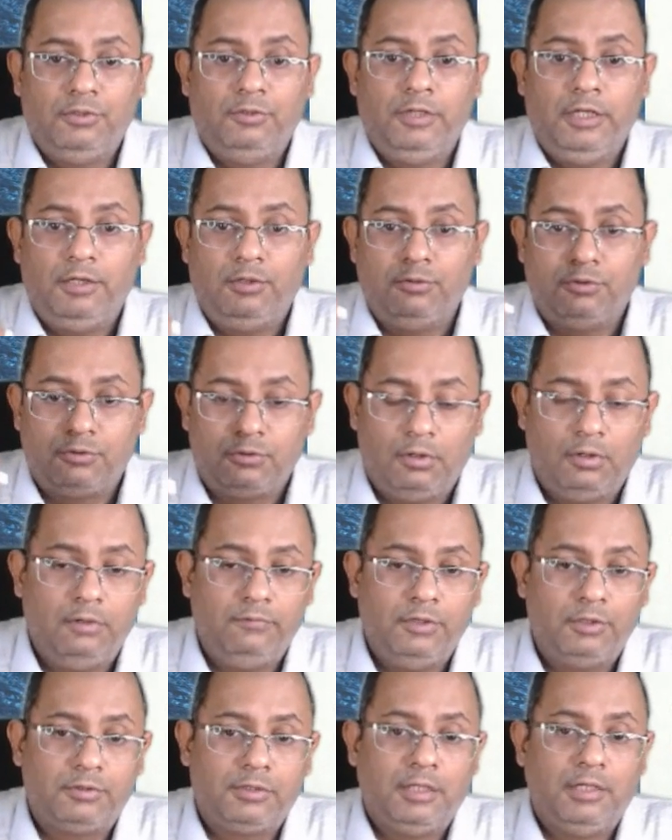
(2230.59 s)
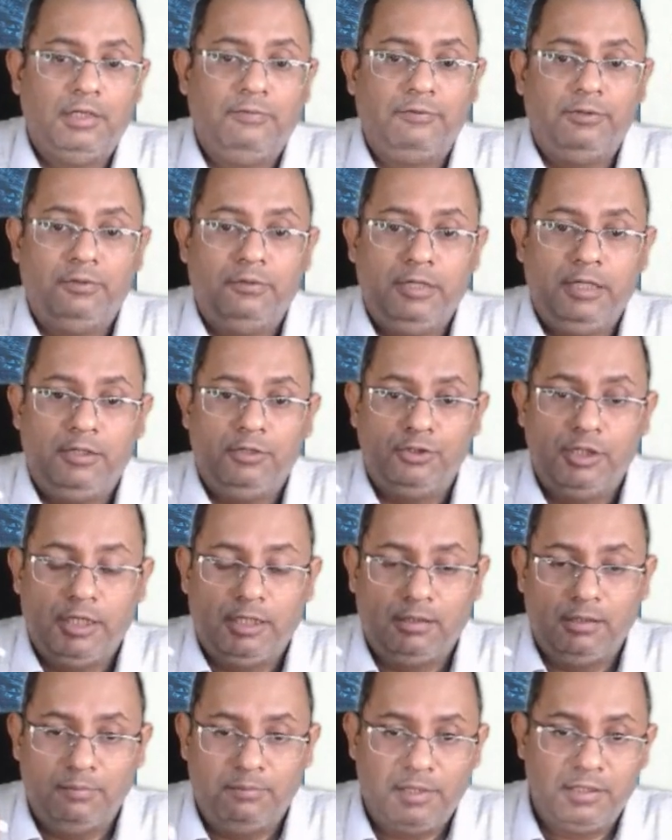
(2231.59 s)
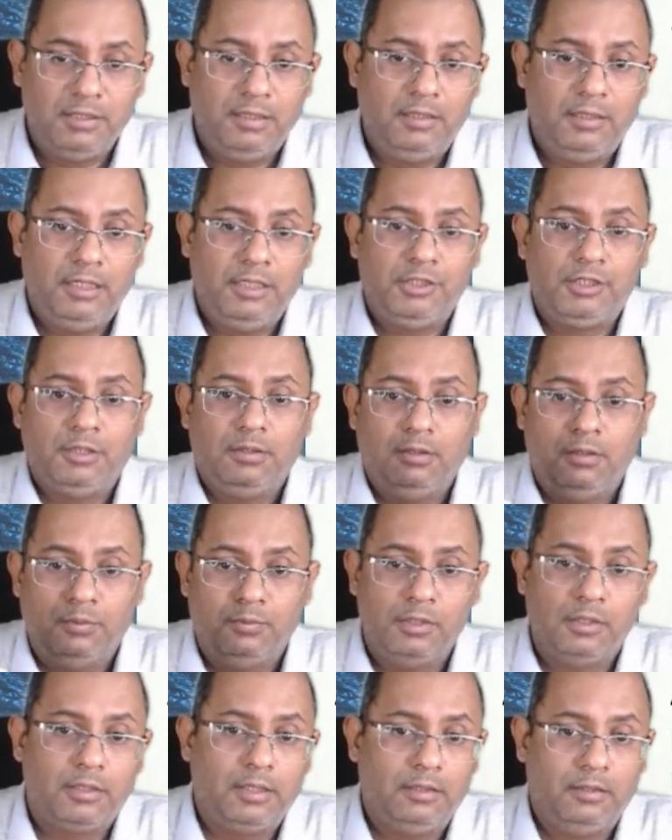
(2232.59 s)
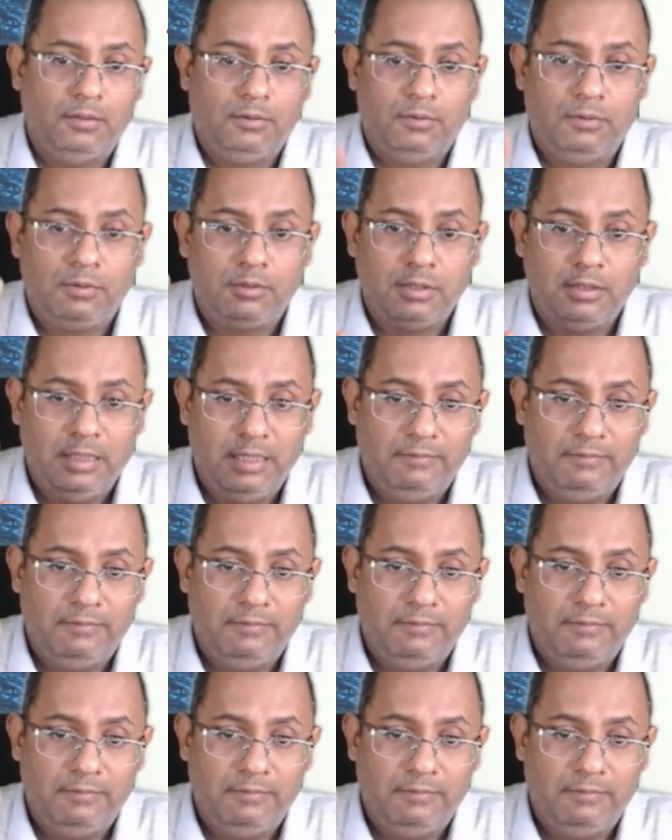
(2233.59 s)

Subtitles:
You need to solve yourself, you need to check the presentation, the working notes,